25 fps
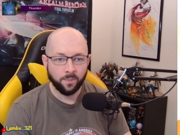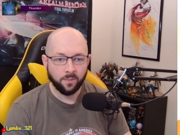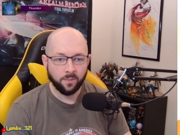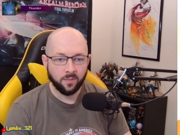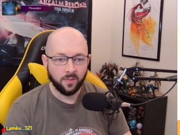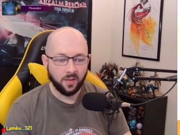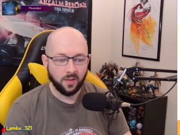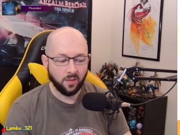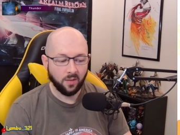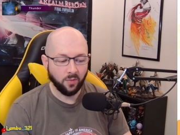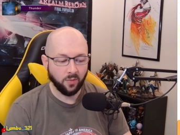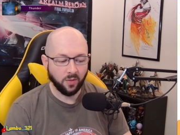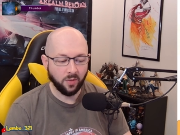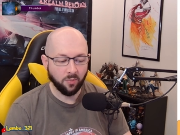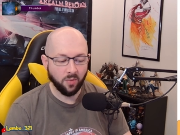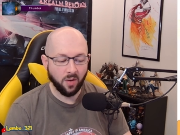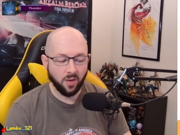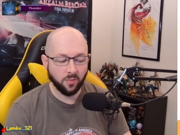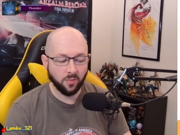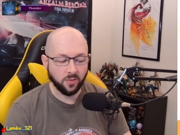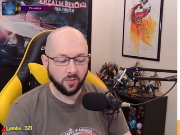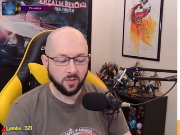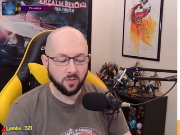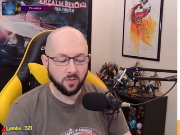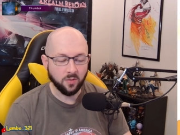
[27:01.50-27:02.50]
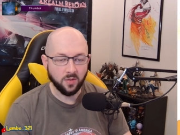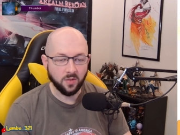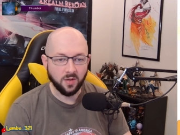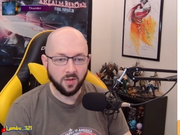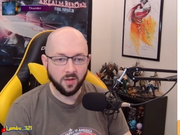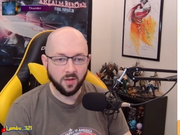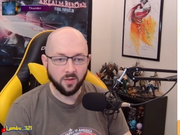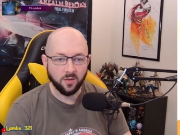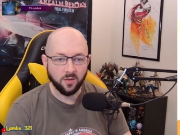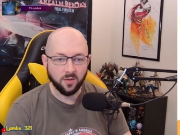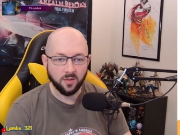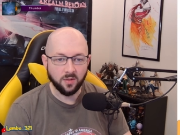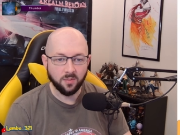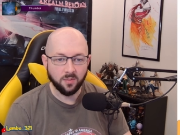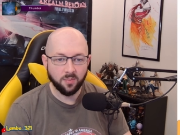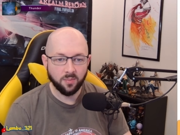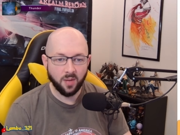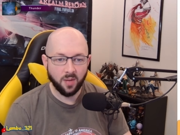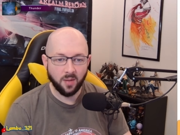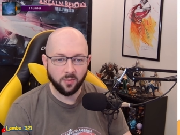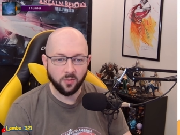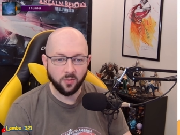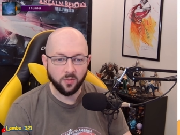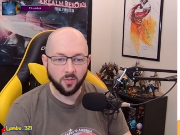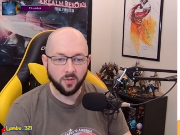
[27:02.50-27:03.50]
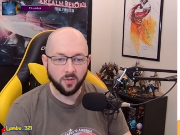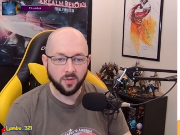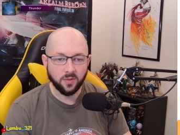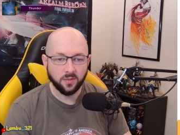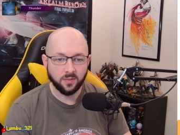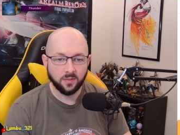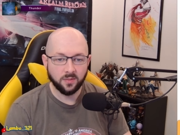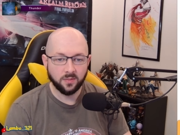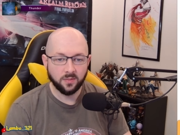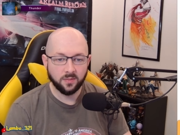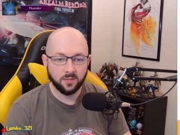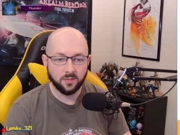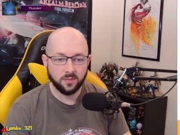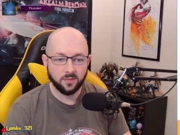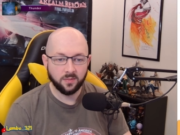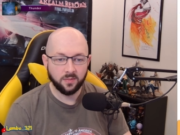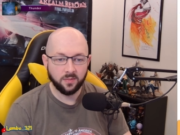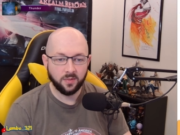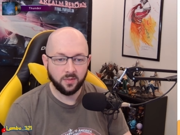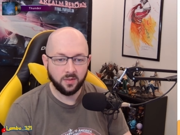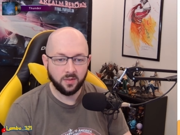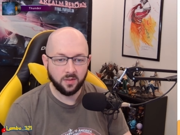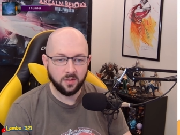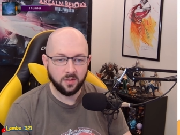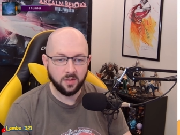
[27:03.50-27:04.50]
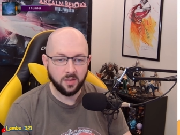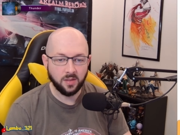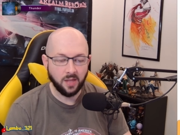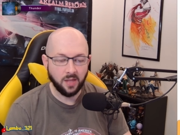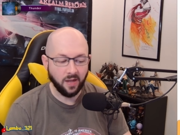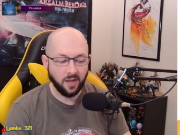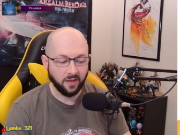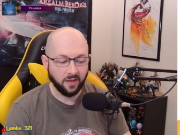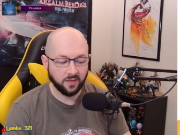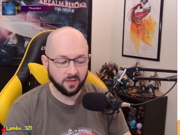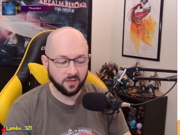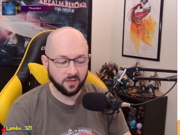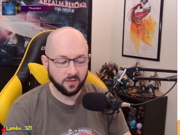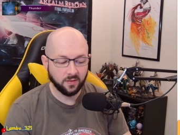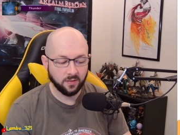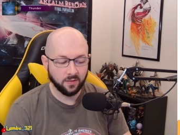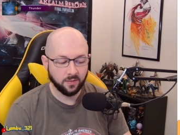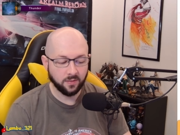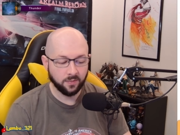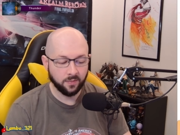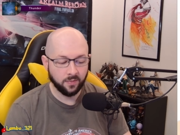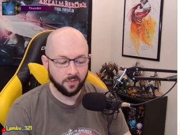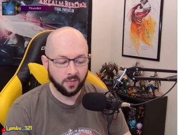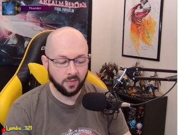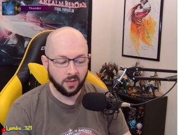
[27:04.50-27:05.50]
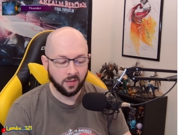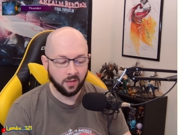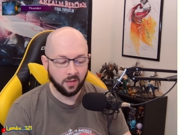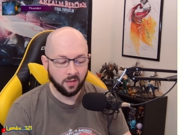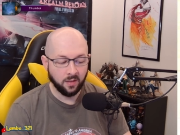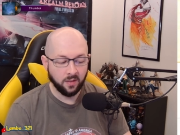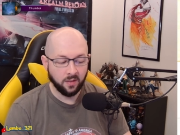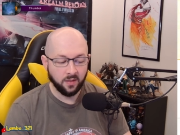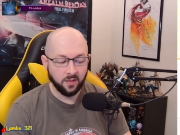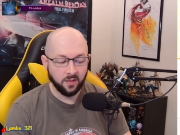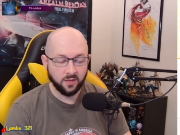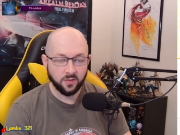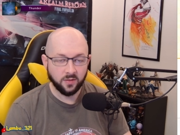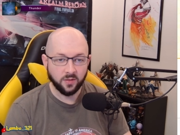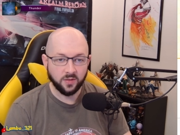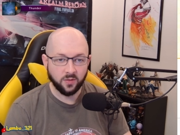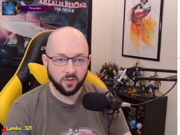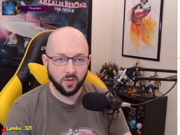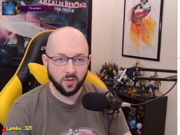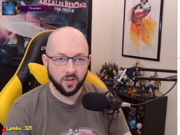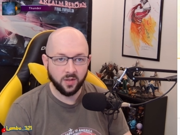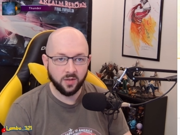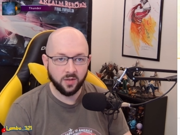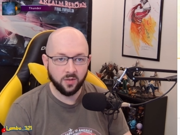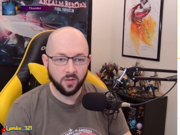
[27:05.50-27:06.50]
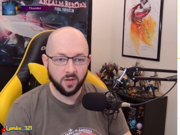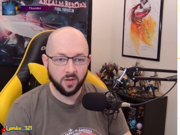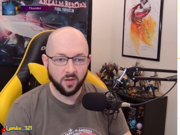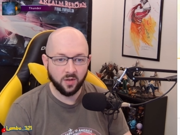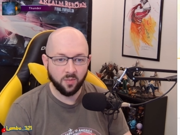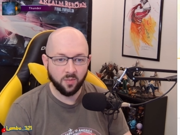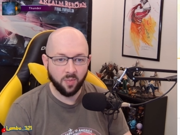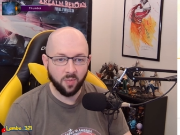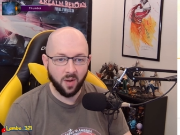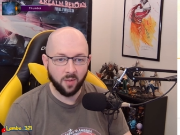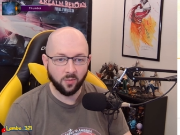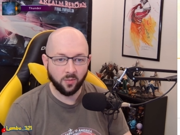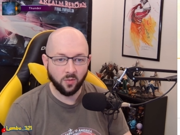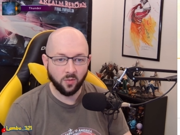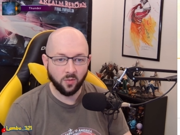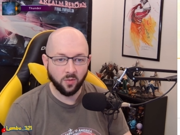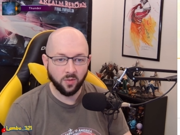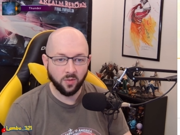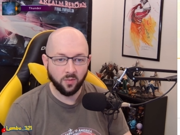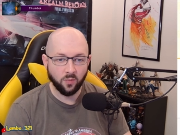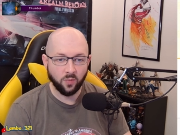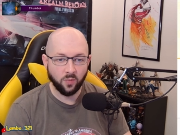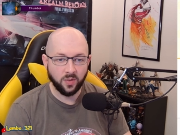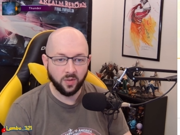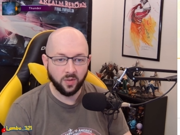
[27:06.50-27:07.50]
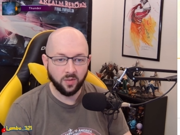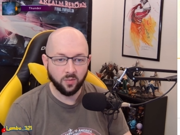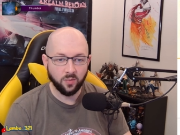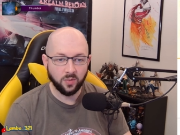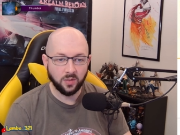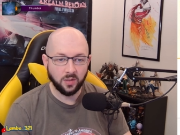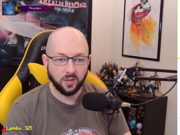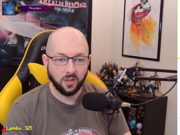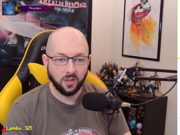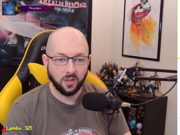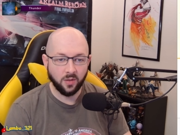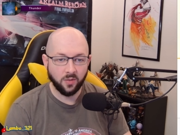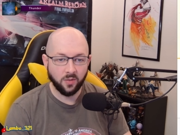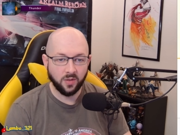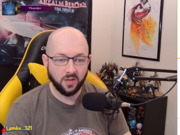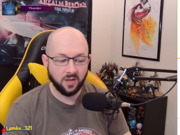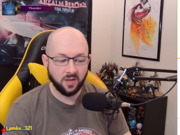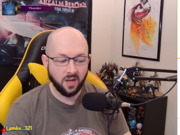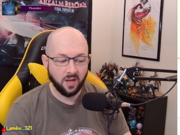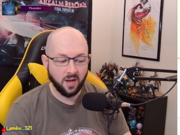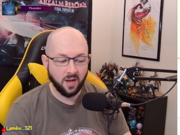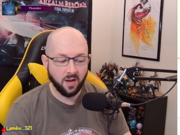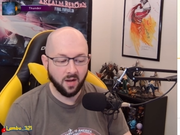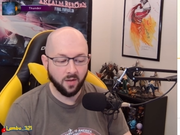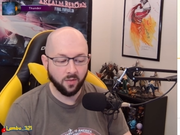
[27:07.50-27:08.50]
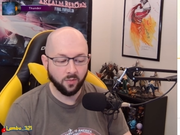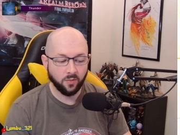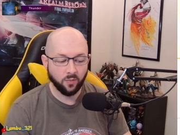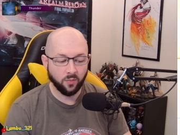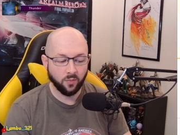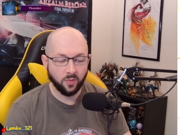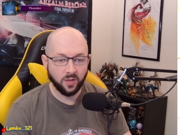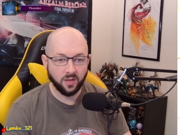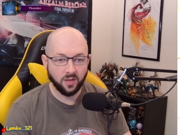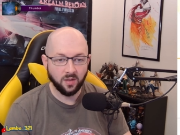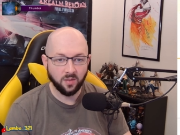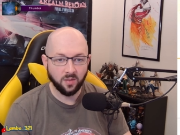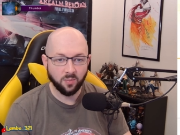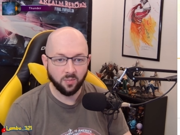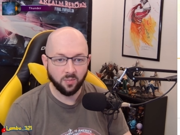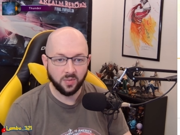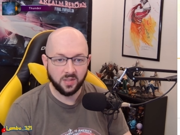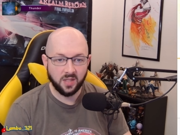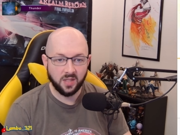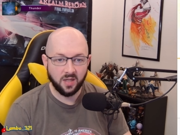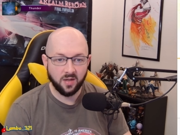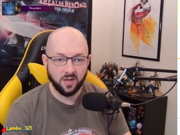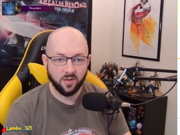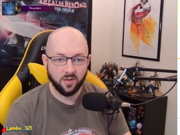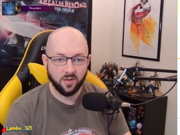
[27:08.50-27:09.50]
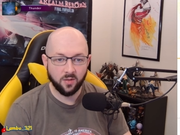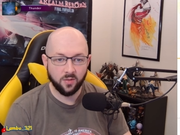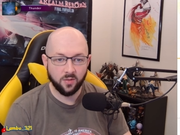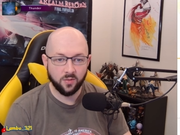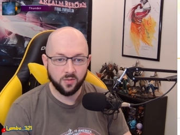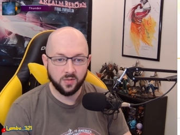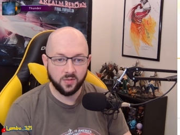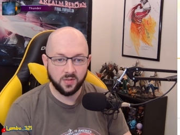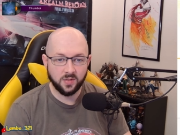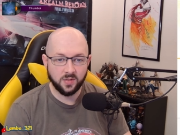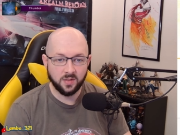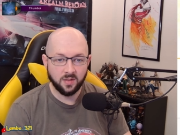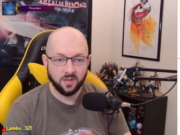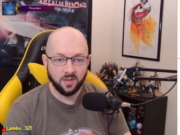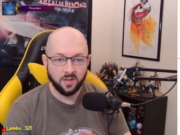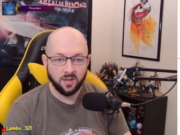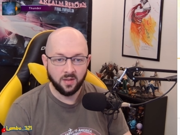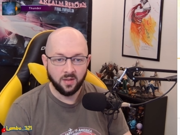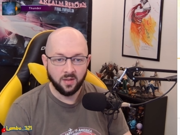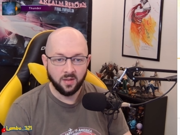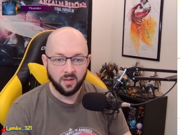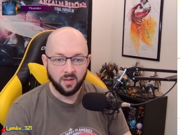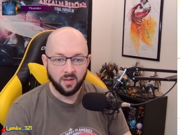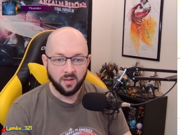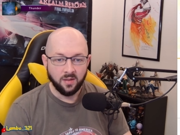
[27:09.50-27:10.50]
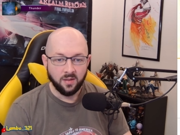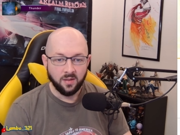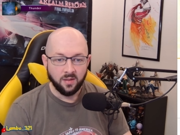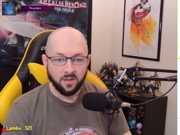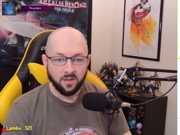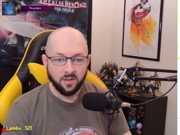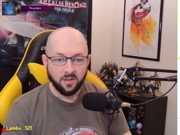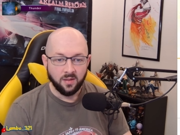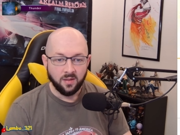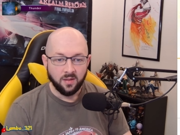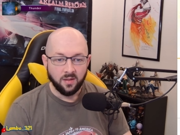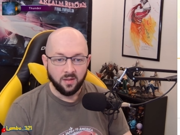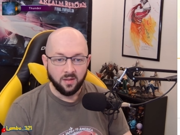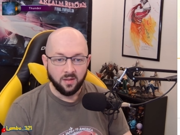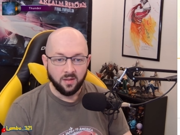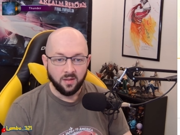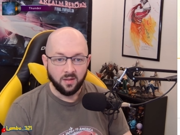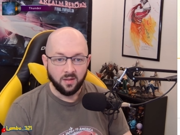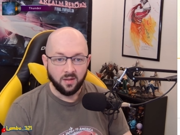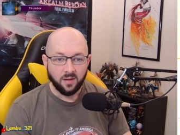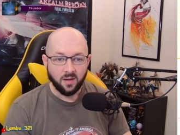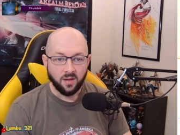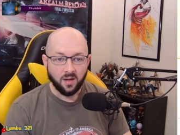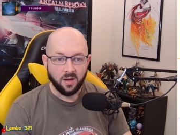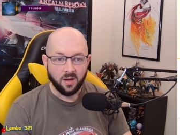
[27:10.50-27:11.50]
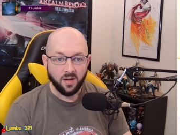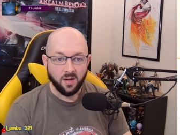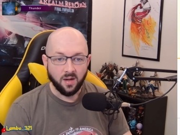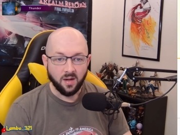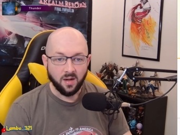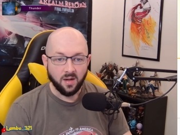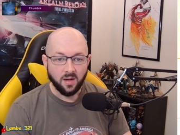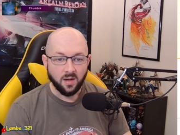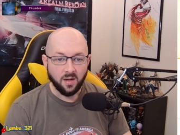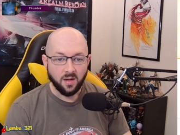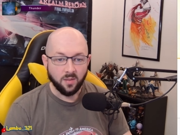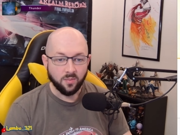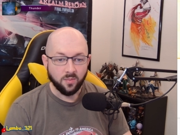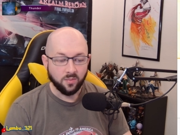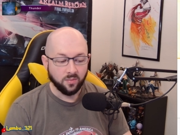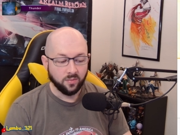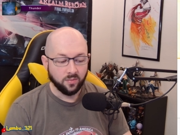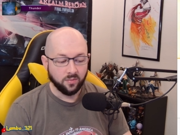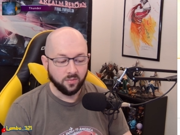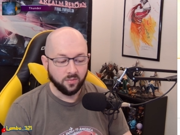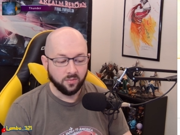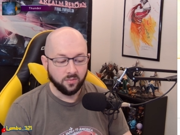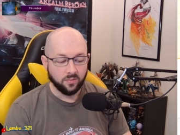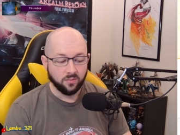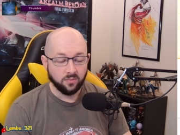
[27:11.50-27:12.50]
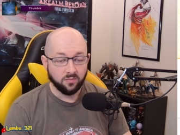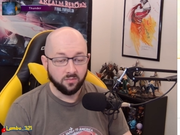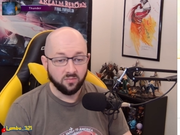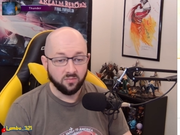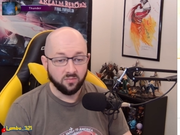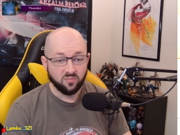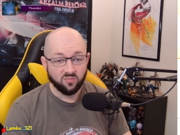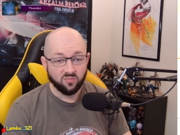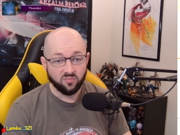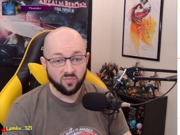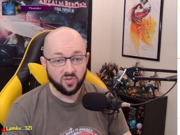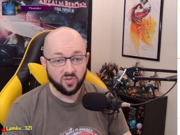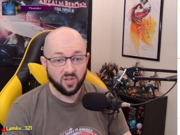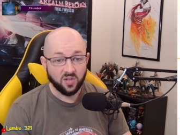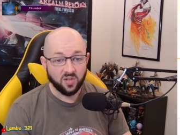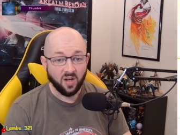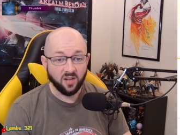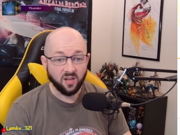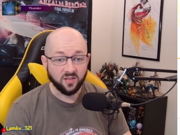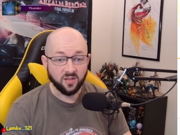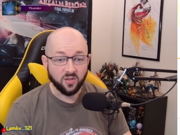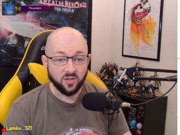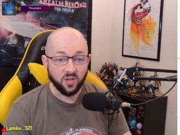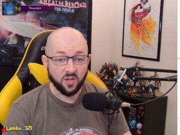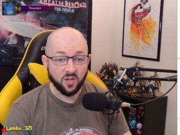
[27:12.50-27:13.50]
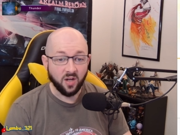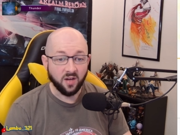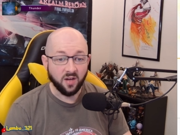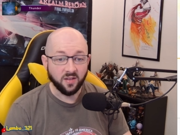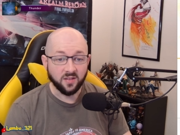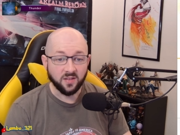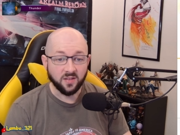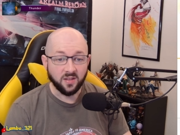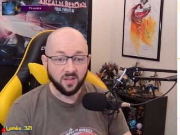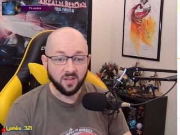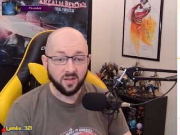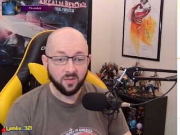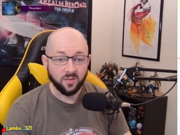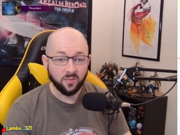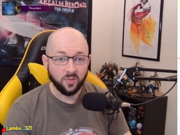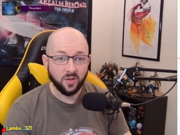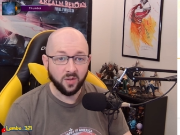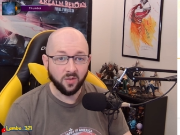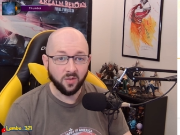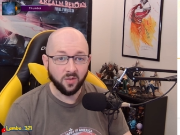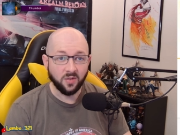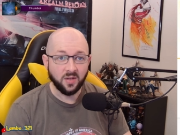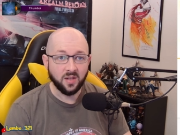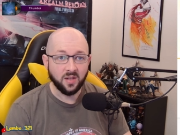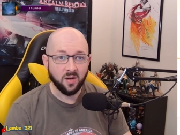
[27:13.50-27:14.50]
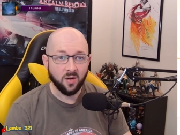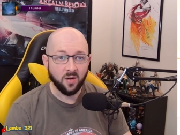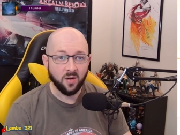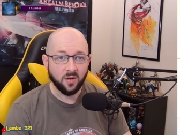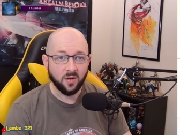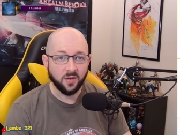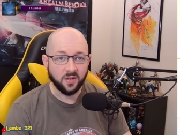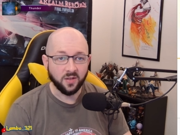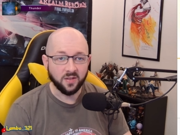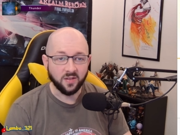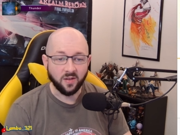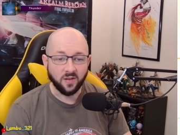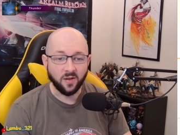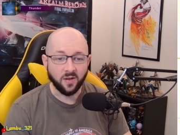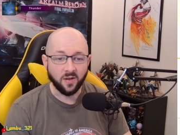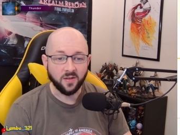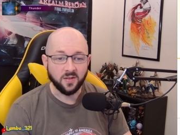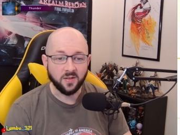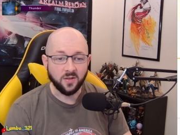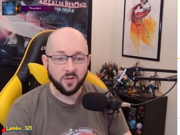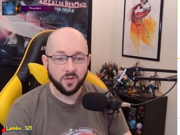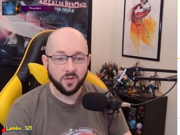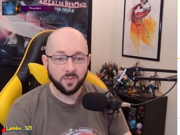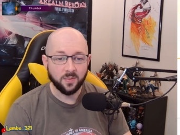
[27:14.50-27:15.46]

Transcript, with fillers: We could probably do another popcorn. Yes. So let's go ahead and do another popcorn. We will load it down with potatoes. Um, sausage, honestly. We don't need all this sausage.